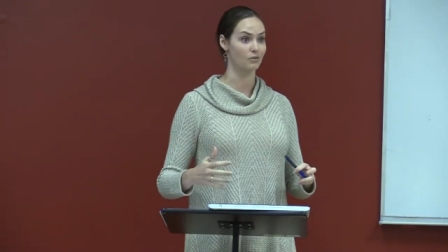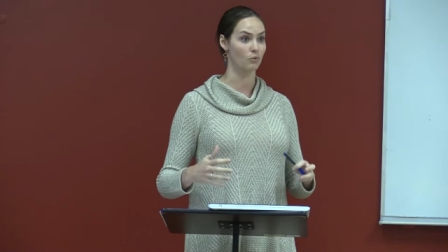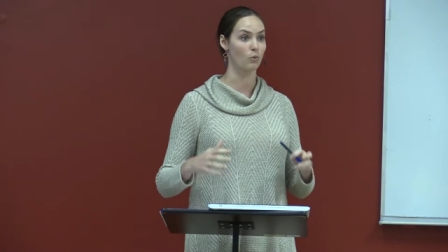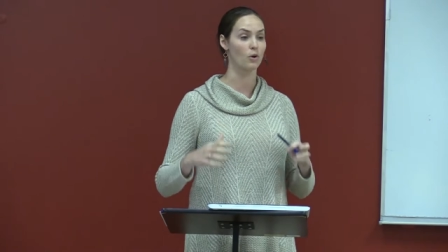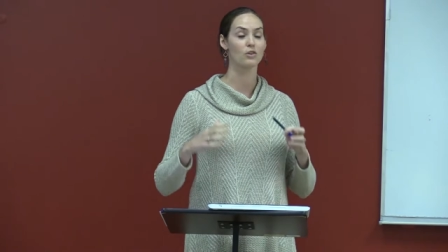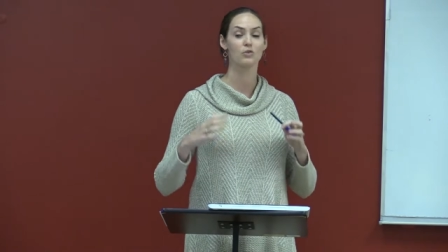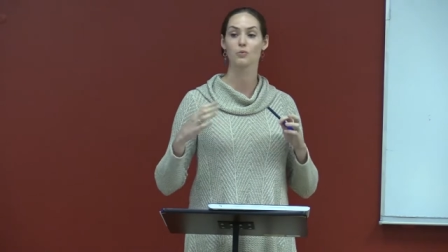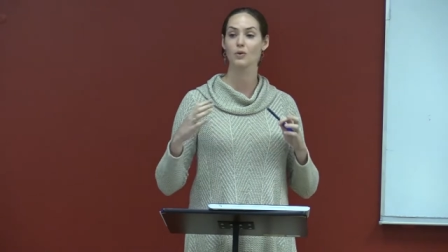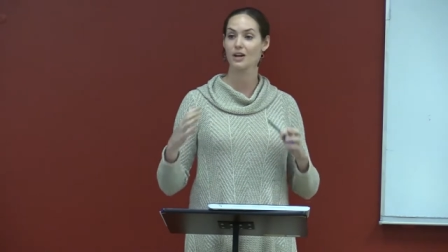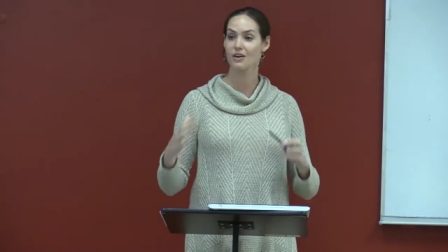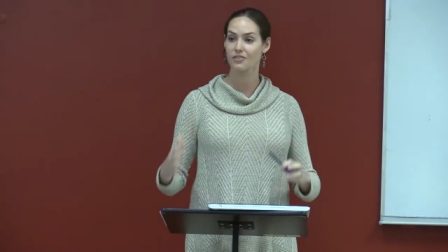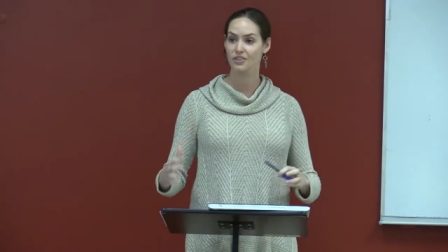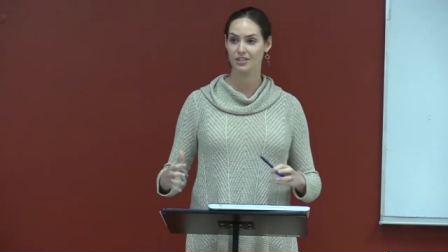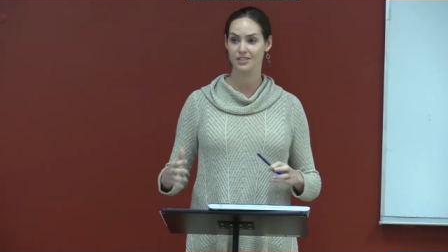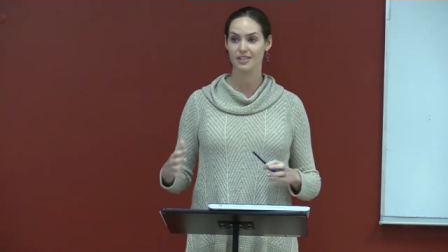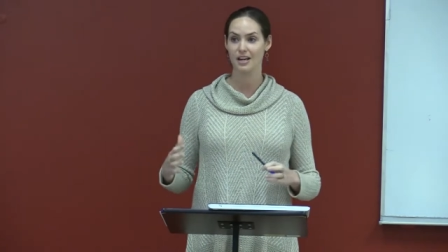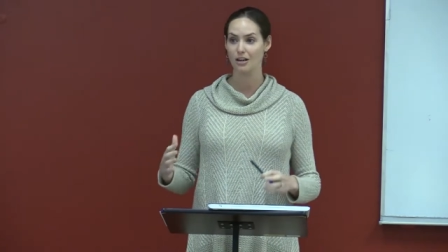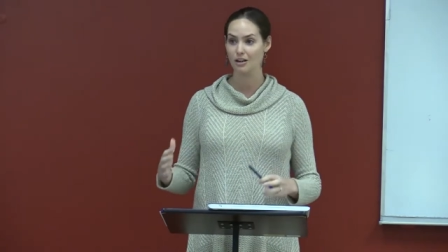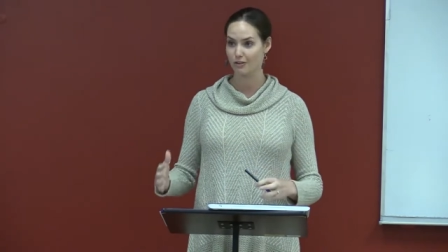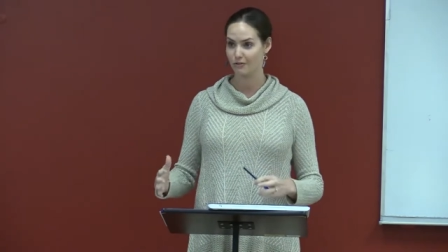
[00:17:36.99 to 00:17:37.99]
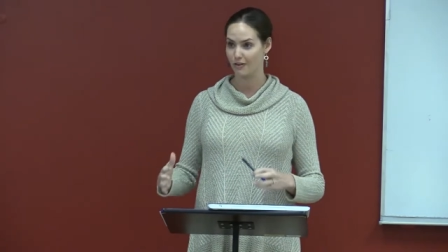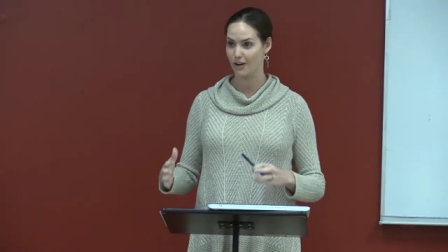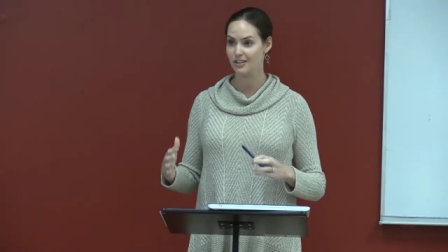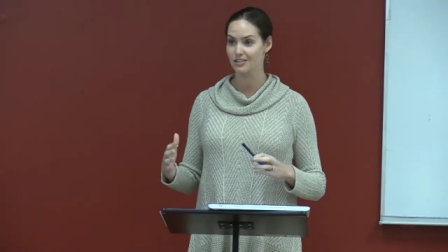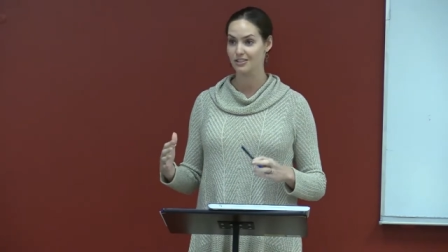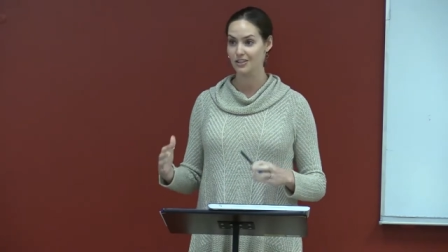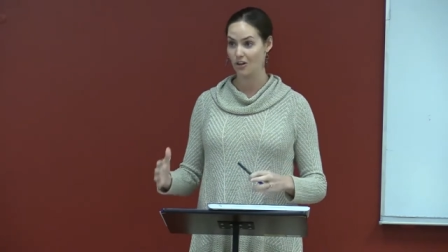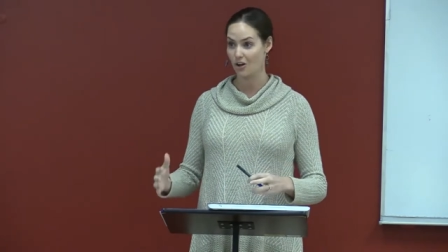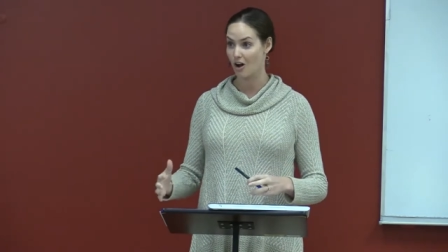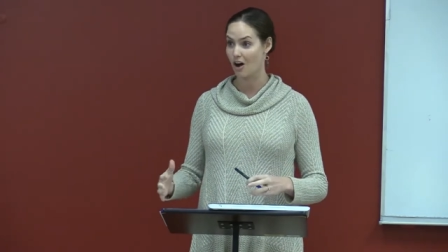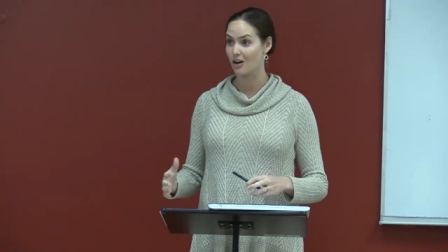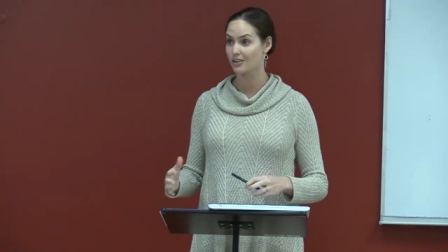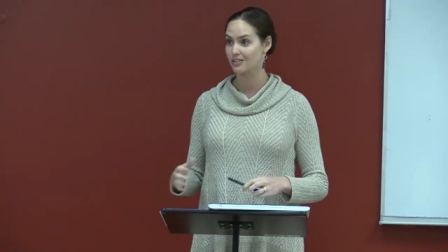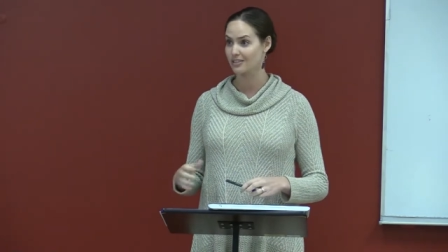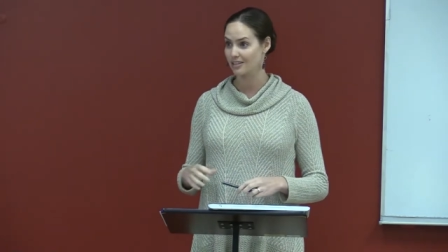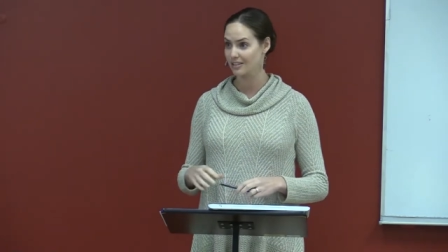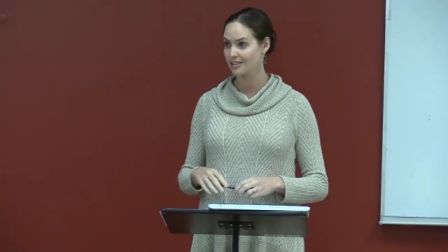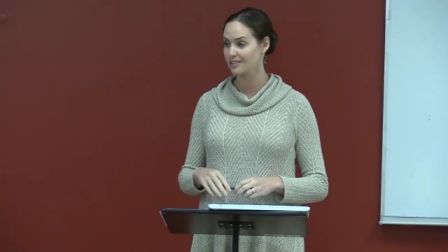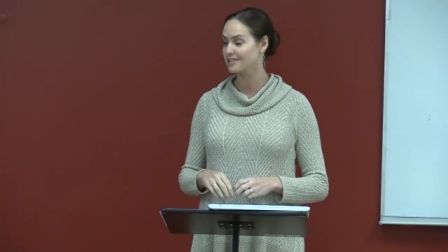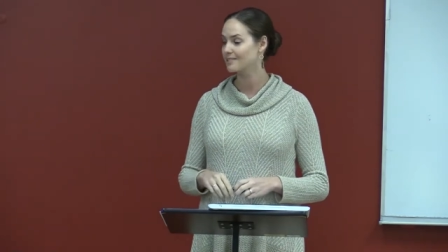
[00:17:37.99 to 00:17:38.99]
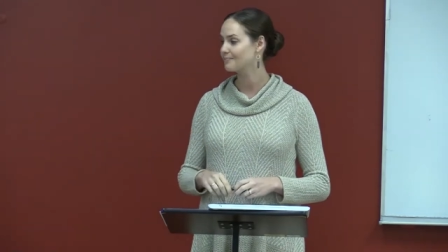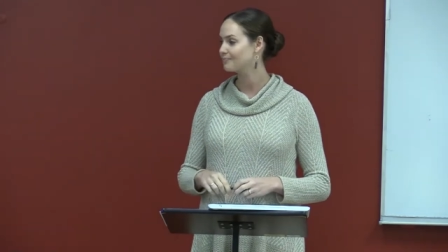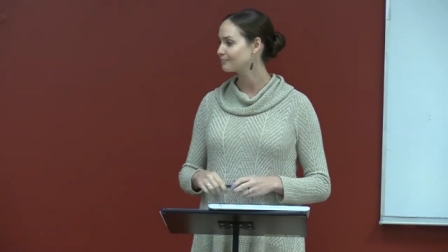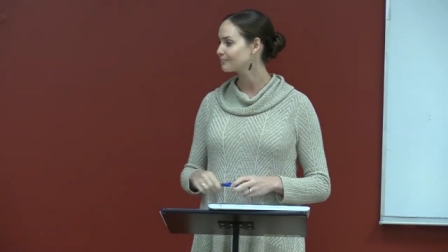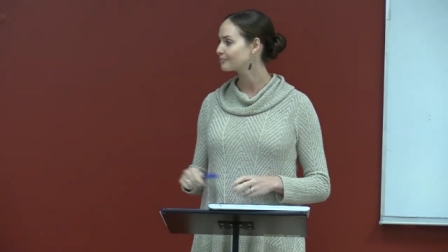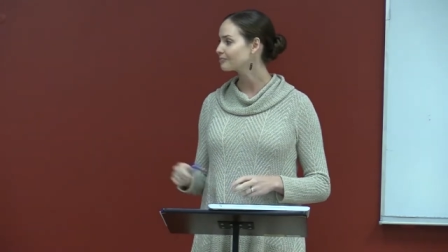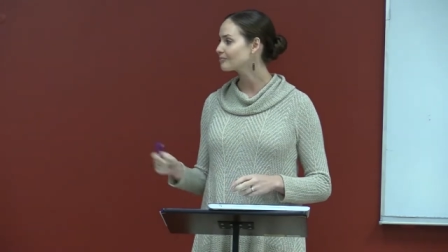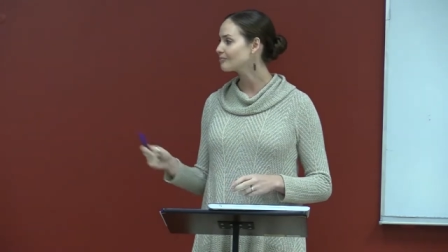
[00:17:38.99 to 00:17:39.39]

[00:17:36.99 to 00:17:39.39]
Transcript: worth whatever the sacrifice and the cost is.